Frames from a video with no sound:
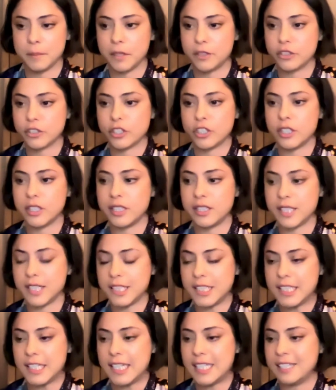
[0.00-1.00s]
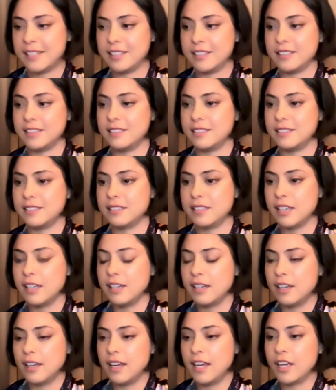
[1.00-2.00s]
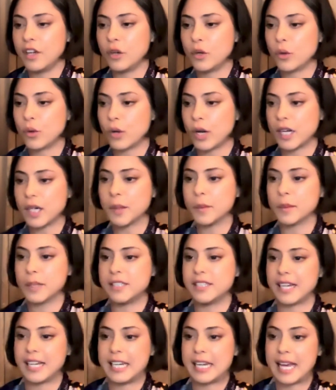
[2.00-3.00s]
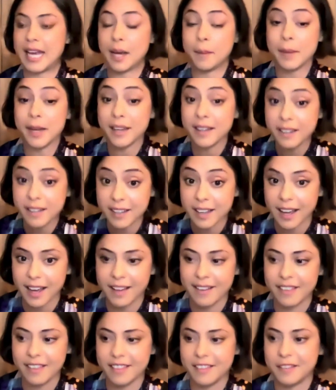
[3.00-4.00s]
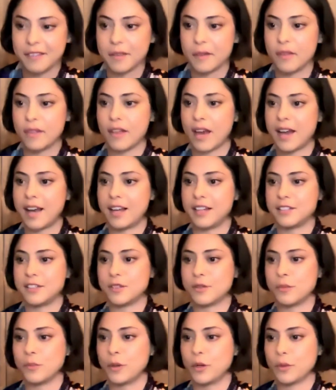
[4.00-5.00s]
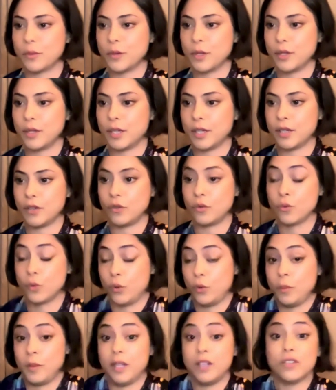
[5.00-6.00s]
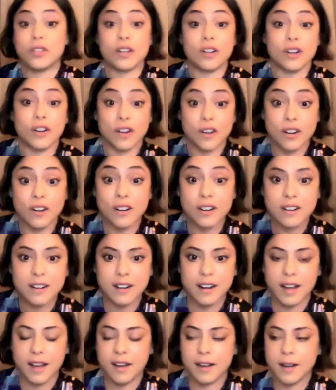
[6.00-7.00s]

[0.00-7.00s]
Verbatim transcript: She is incredibly dynamic, and that's what really drew me to her.